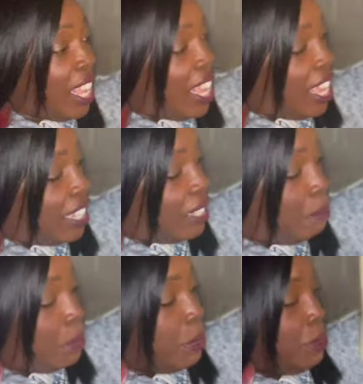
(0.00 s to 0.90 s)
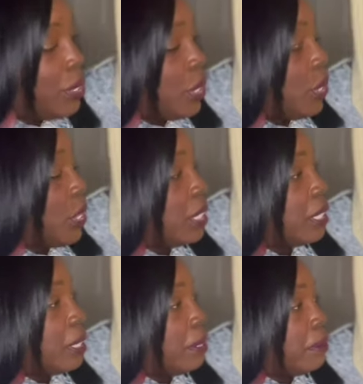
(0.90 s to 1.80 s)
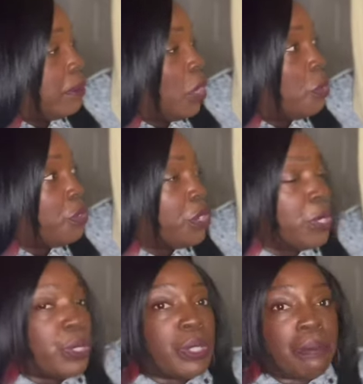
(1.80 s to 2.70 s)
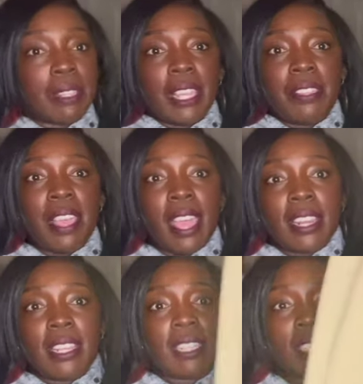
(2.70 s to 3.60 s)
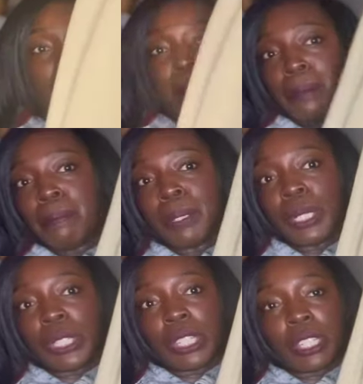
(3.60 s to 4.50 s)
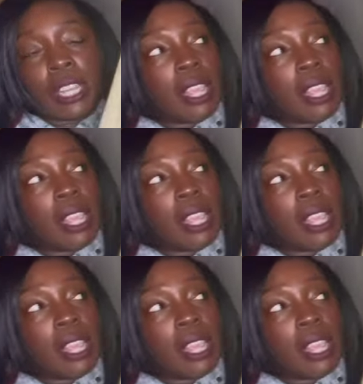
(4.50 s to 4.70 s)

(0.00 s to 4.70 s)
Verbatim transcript: and some boots or some loafers or something like that and let's keep it pushing